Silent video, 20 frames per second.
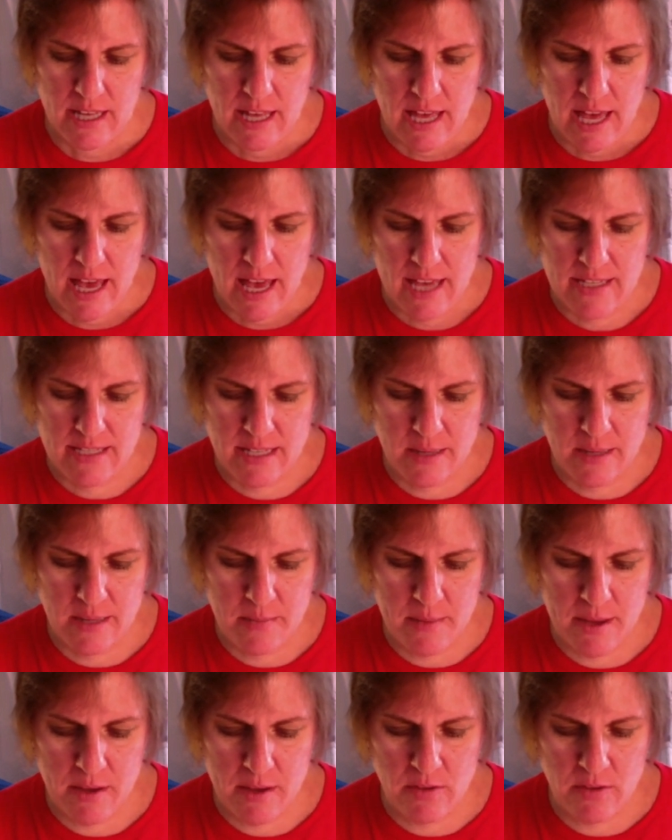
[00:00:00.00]
As the
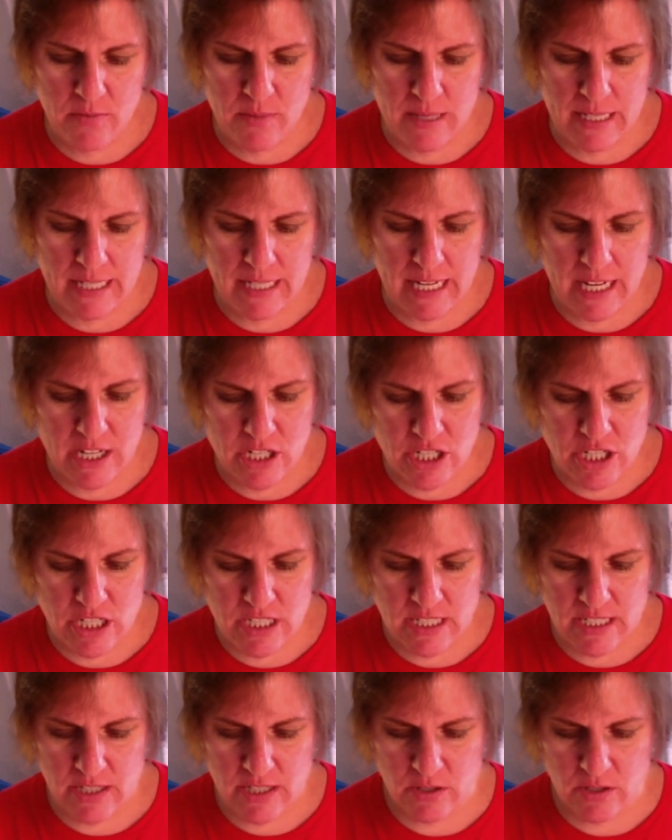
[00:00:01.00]
amount of medication
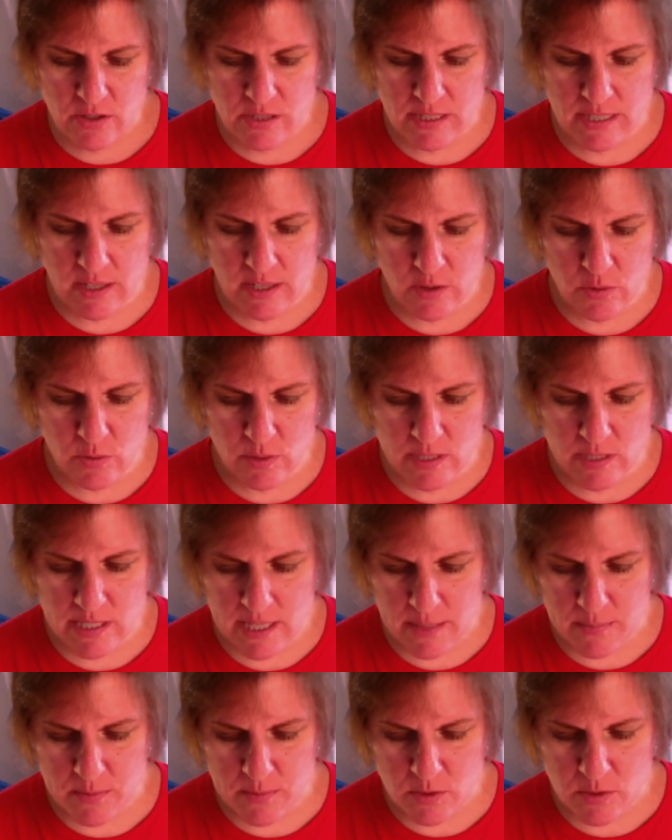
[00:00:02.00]
near cell
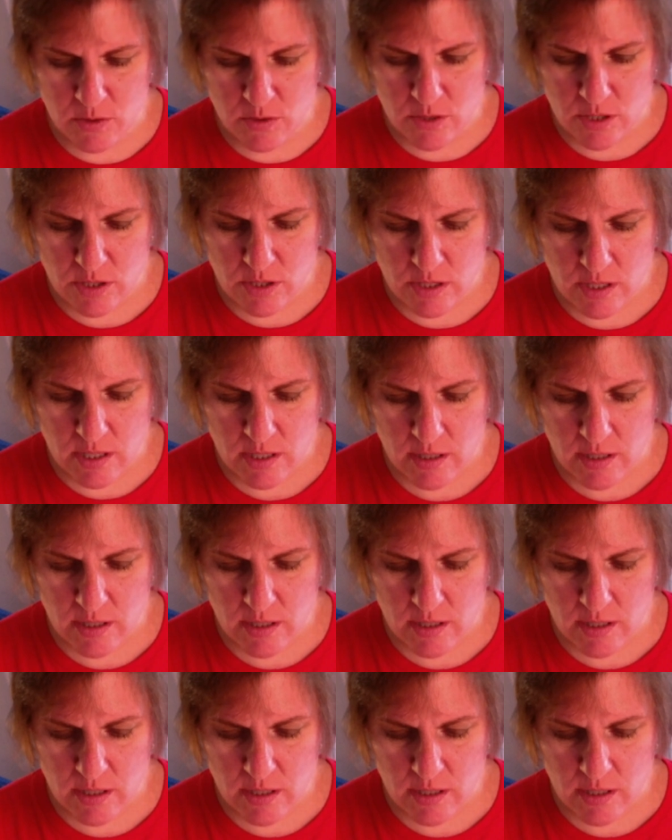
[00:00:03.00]
receptors